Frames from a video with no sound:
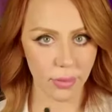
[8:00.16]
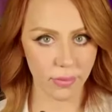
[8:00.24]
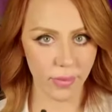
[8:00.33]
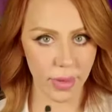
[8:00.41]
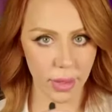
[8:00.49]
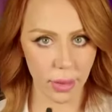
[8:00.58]
and
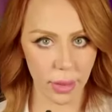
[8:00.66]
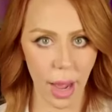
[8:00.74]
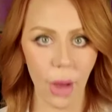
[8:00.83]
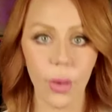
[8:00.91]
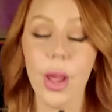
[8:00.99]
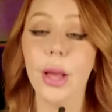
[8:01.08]
figure it
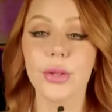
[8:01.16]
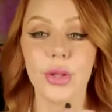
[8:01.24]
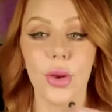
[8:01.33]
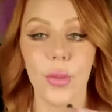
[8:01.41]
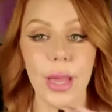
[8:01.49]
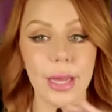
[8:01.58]
out.
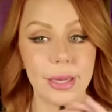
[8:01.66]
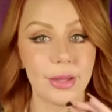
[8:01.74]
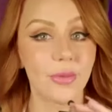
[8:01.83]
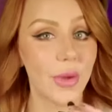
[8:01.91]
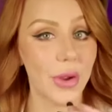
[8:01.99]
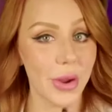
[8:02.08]
So it is
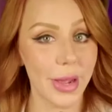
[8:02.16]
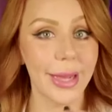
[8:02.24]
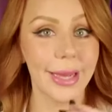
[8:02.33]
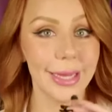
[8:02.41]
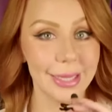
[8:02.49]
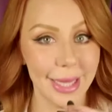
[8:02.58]
very
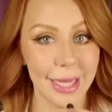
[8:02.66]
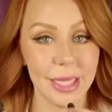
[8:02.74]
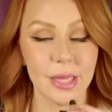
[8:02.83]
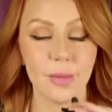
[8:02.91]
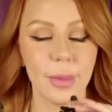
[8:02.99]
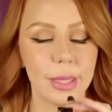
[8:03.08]
intense,
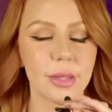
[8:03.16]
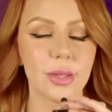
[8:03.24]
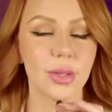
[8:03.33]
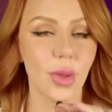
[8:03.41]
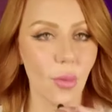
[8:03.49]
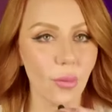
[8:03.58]
but it is
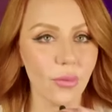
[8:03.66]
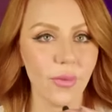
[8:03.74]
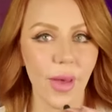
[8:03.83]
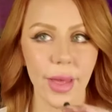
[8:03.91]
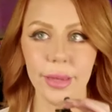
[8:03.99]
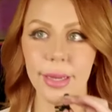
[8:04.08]
so
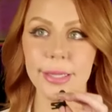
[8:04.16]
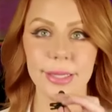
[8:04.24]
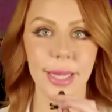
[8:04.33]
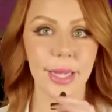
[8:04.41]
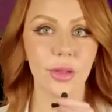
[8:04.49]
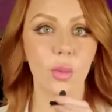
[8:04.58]
fun. It's
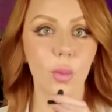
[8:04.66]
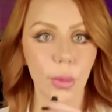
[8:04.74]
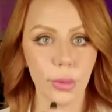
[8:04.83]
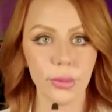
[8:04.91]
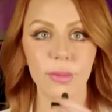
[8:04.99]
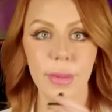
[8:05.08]
like the
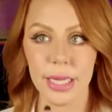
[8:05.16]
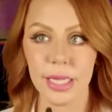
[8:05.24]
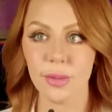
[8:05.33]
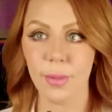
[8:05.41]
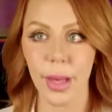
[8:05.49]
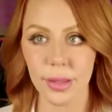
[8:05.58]
world's biggest
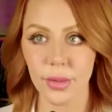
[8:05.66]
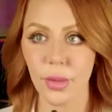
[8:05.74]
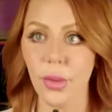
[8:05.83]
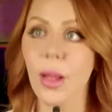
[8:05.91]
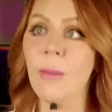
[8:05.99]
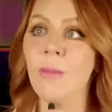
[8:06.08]
puzzle.
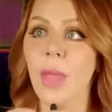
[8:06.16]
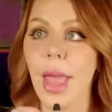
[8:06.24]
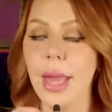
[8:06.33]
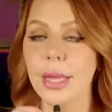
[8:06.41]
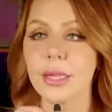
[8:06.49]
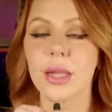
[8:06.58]

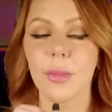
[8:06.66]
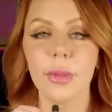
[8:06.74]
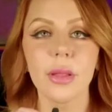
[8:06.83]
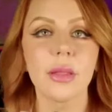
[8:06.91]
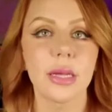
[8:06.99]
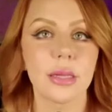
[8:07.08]
And some of
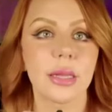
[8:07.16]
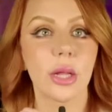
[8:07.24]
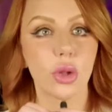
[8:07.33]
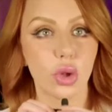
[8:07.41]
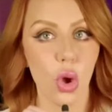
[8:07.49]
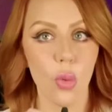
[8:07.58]
the things they
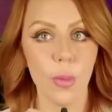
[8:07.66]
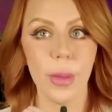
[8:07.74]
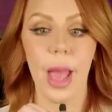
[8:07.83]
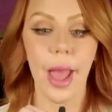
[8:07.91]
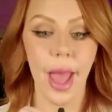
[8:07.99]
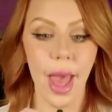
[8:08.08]
show me,
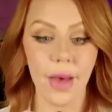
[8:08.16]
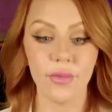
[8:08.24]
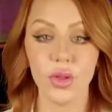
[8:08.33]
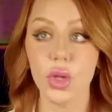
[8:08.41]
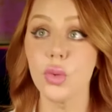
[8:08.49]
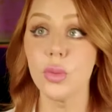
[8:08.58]
I have
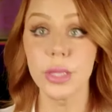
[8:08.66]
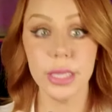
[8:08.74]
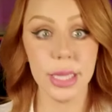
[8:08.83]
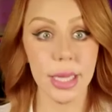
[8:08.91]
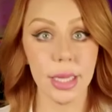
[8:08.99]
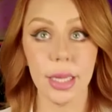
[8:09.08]
to
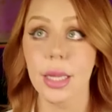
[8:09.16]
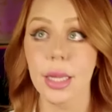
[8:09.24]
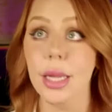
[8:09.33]
dig